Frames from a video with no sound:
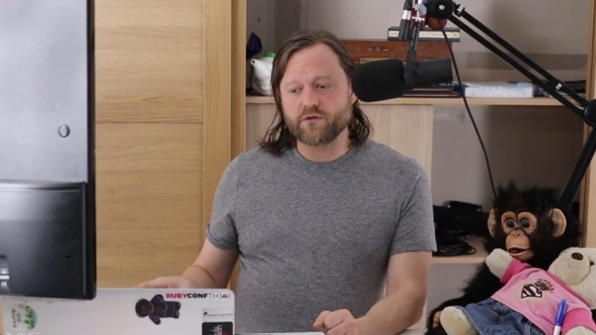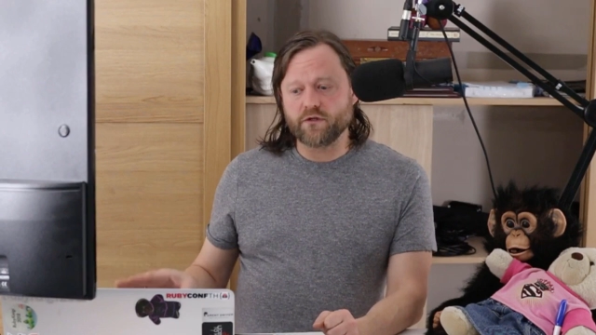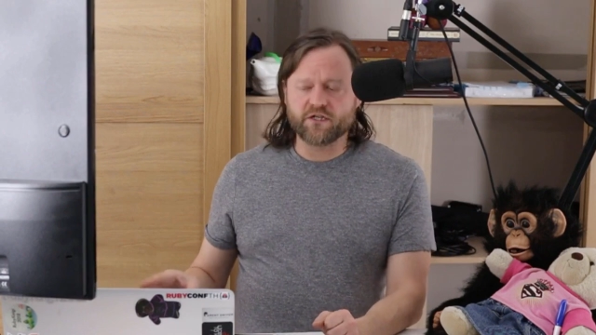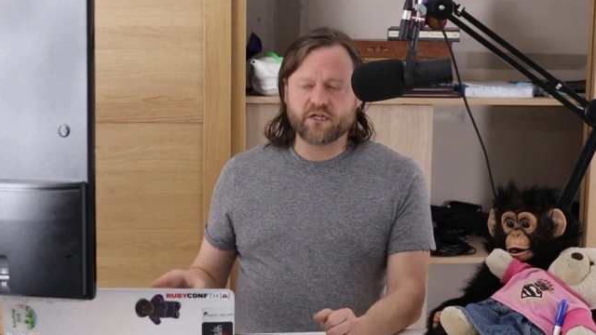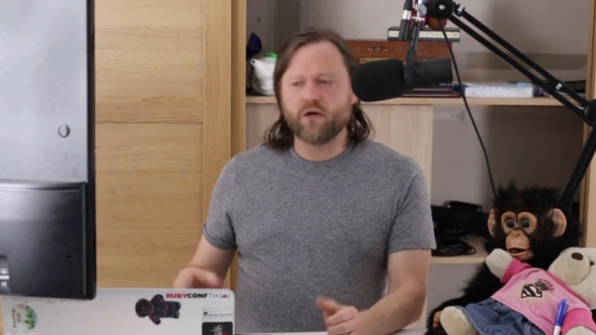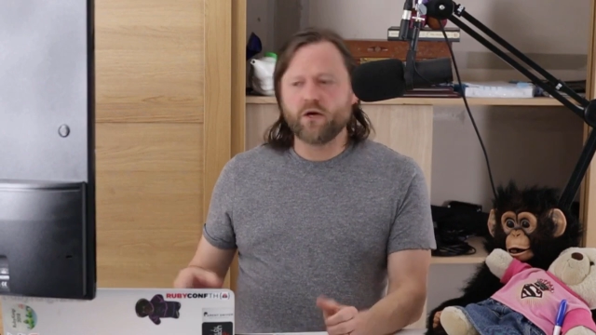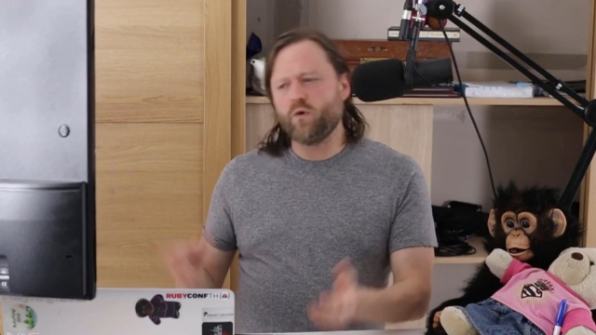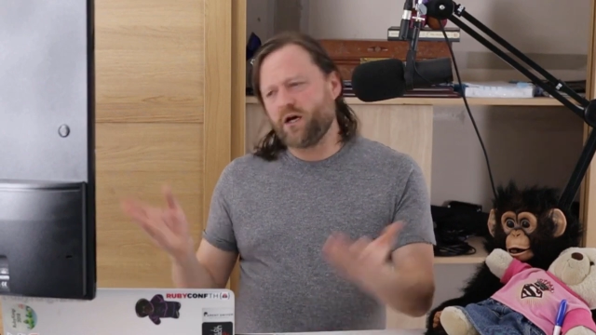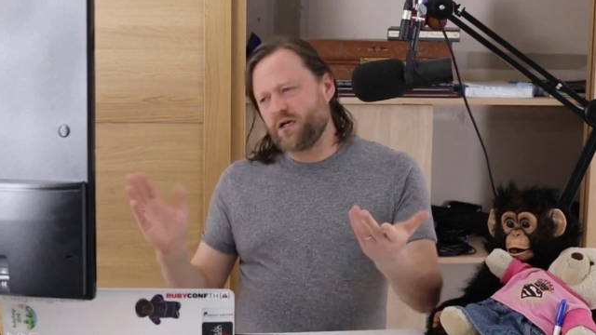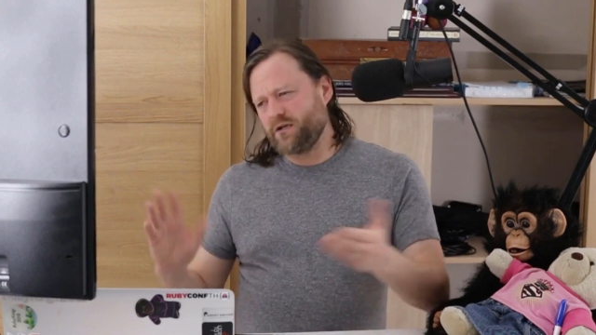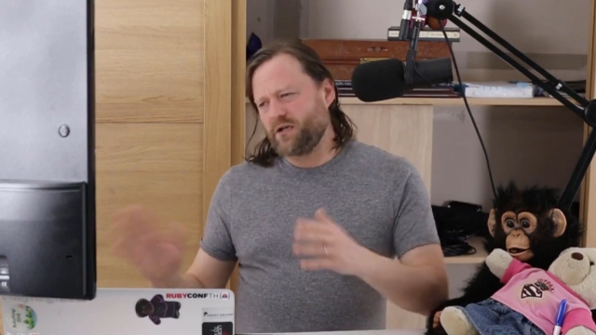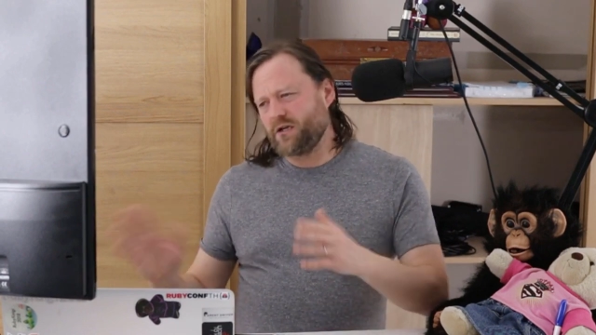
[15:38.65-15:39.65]
and they say,
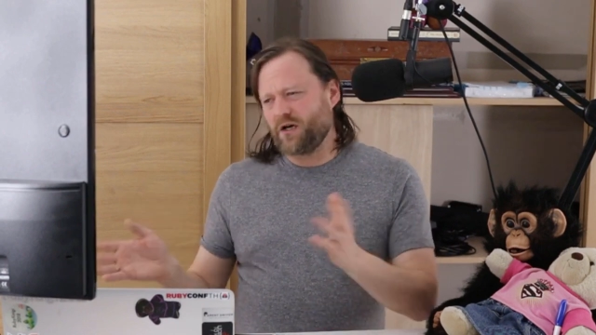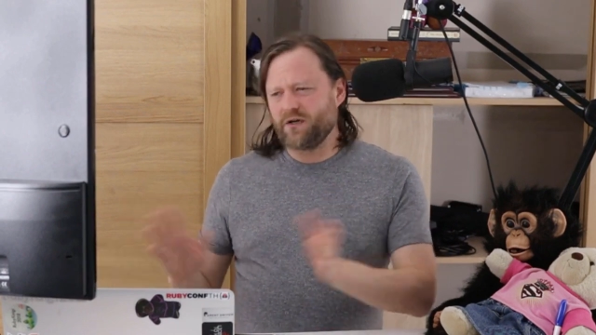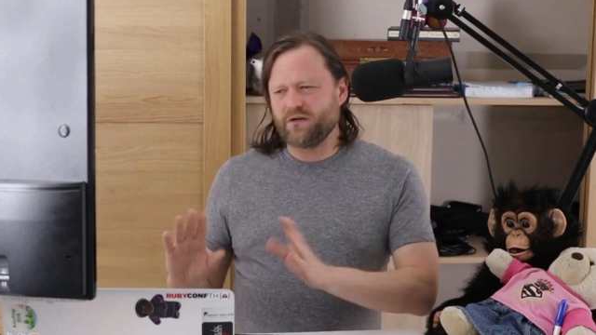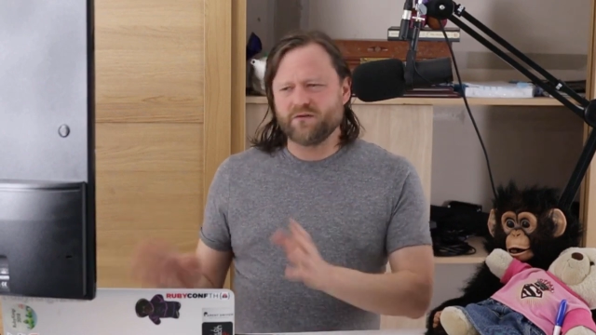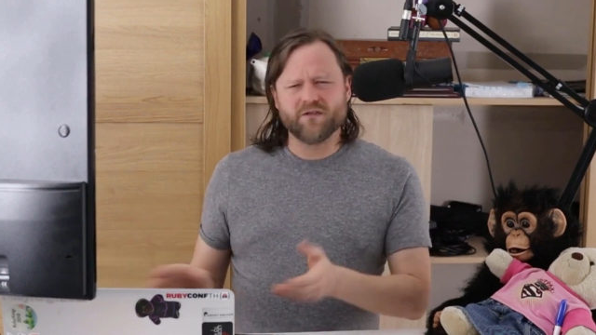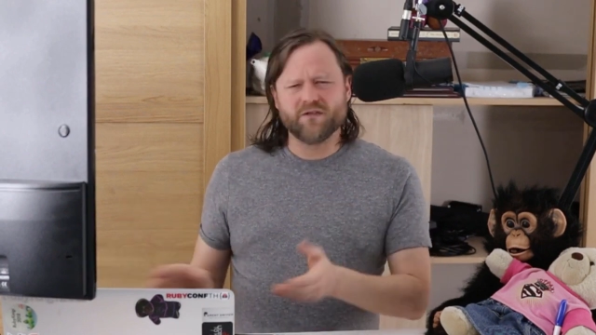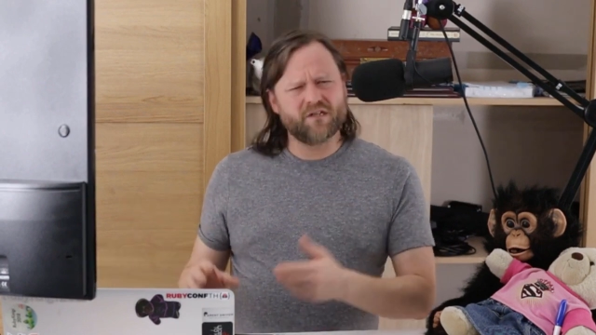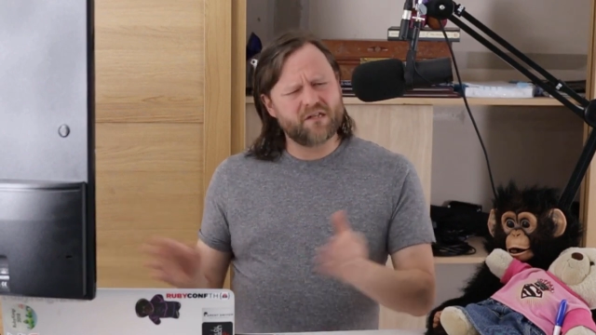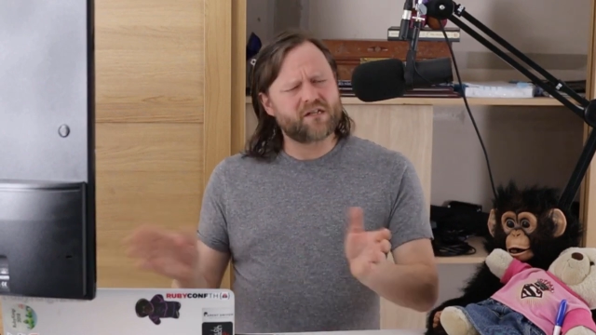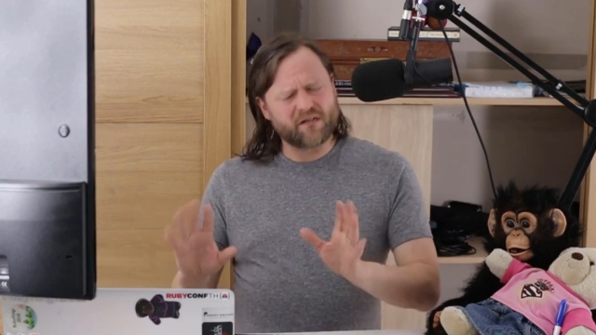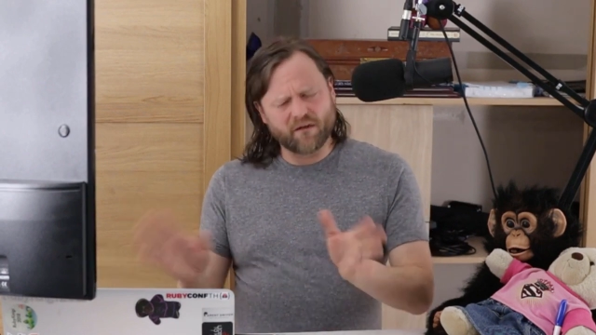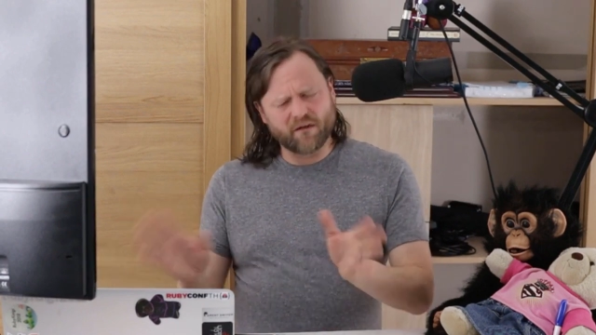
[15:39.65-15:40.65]
well, it
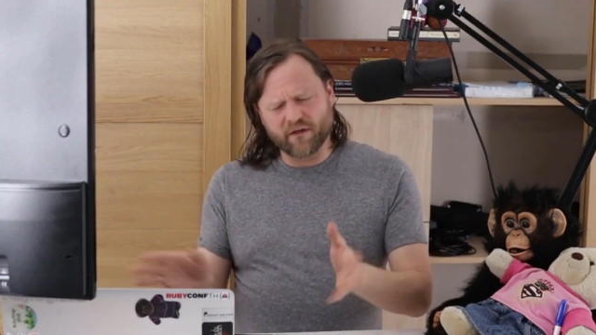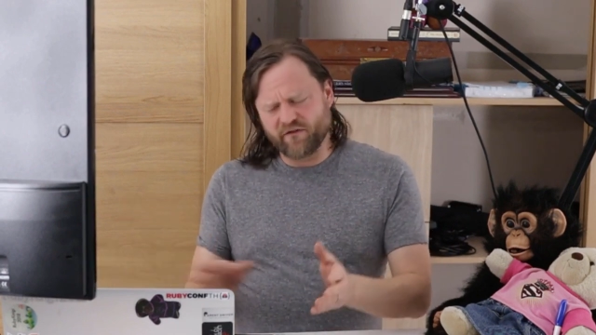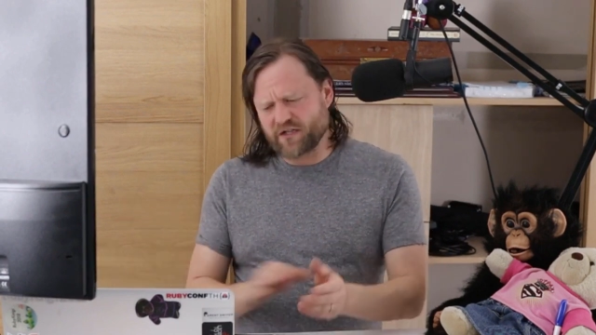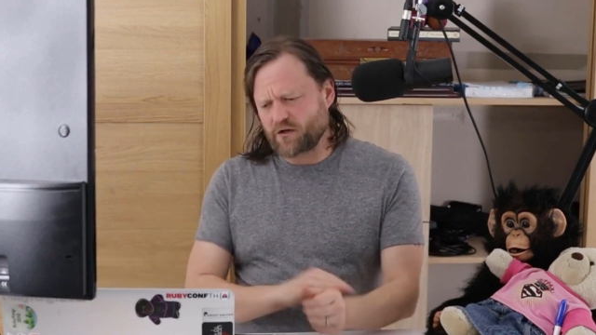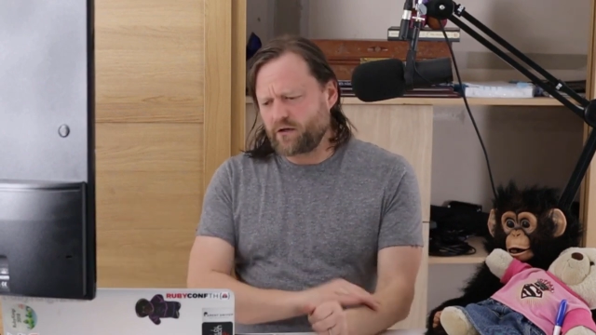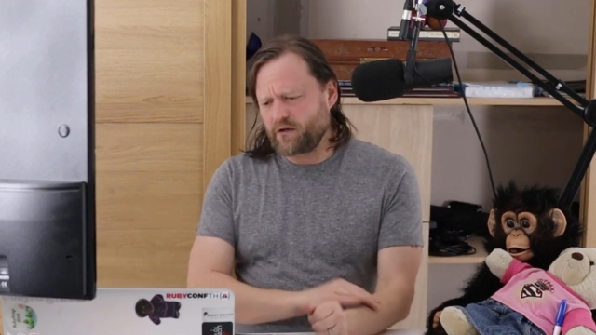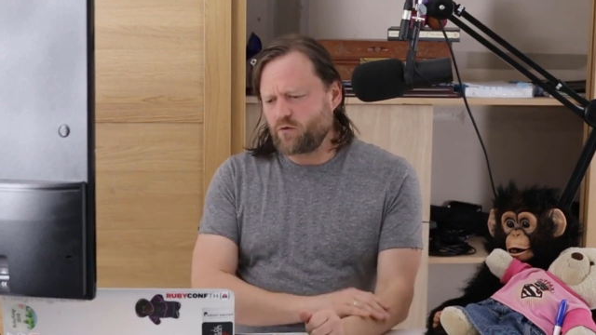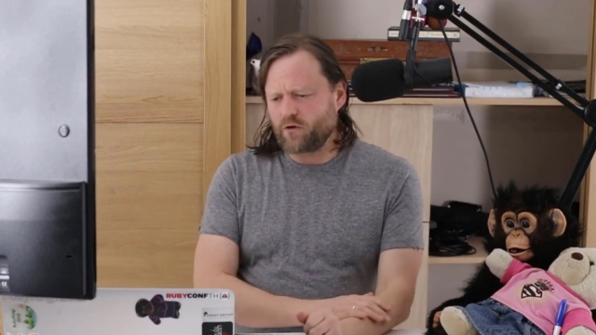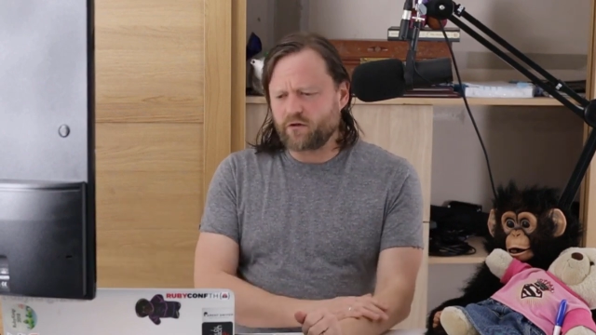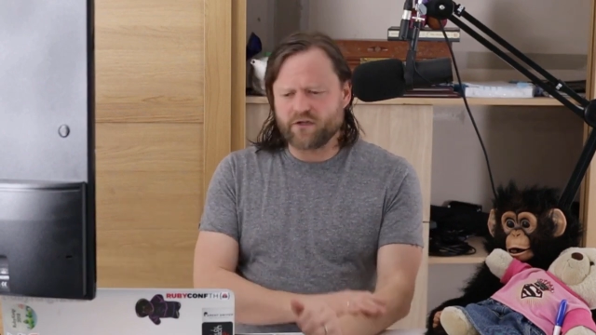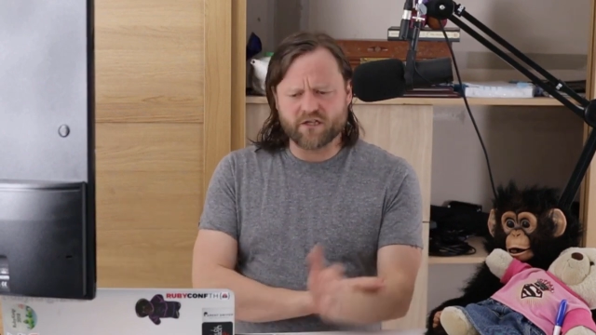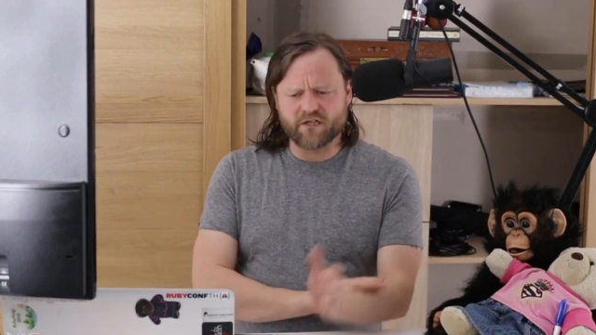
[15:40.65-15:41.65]
does a little bit of SRE
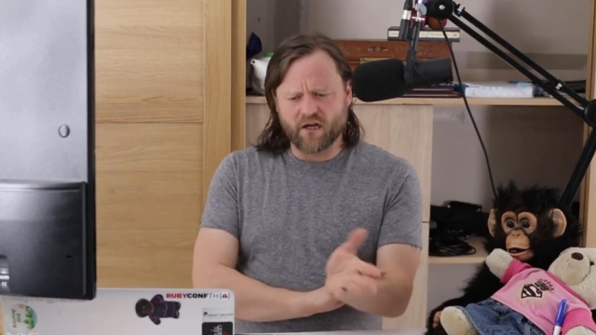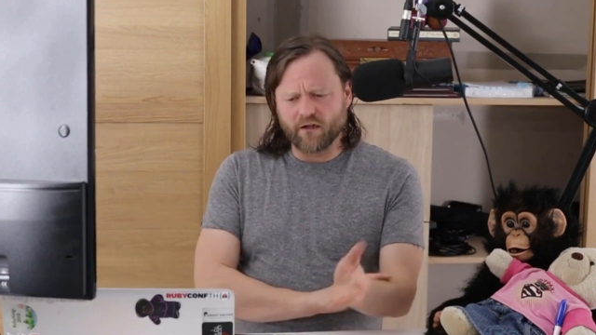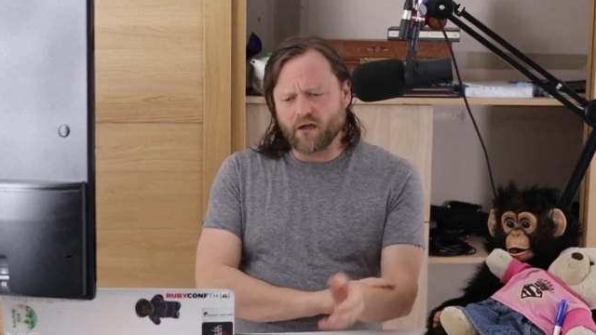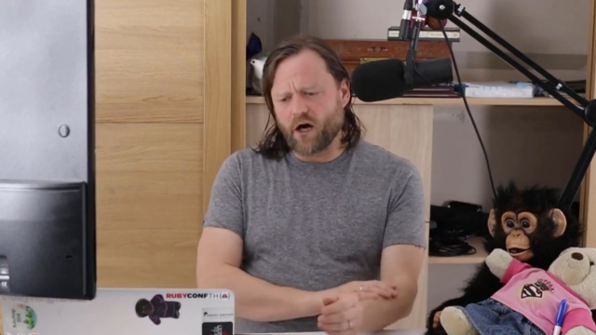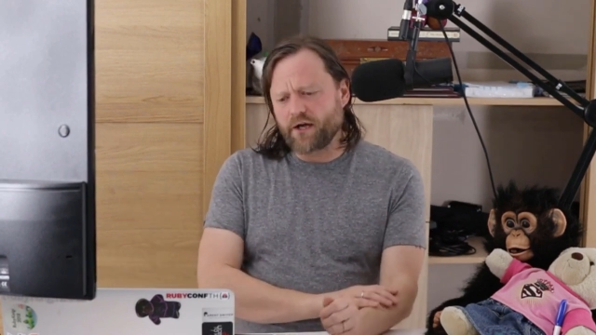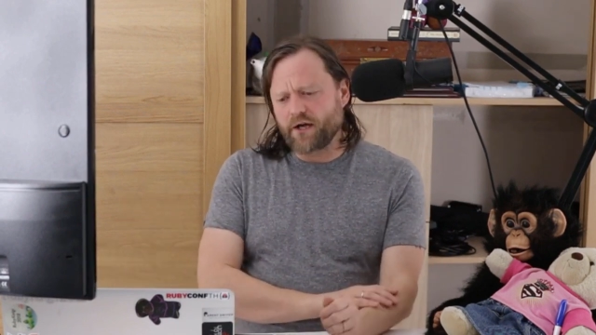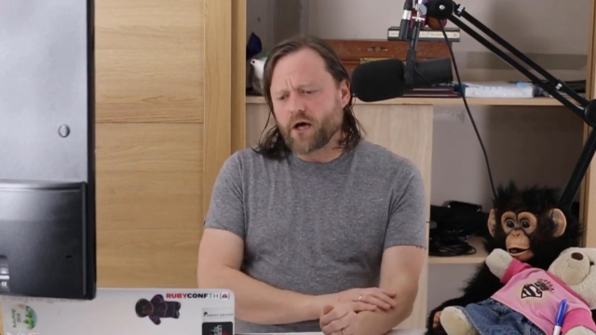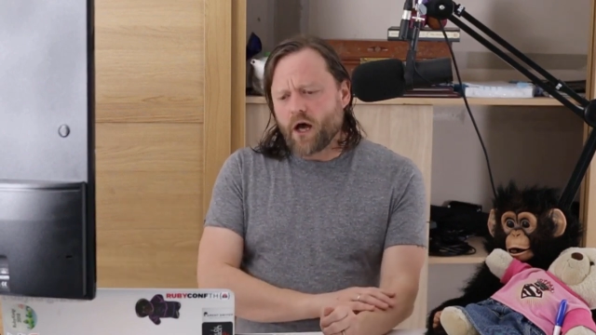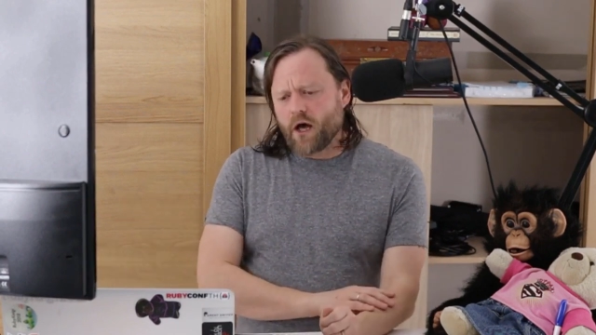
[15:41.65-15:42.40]
work, it's not a lot,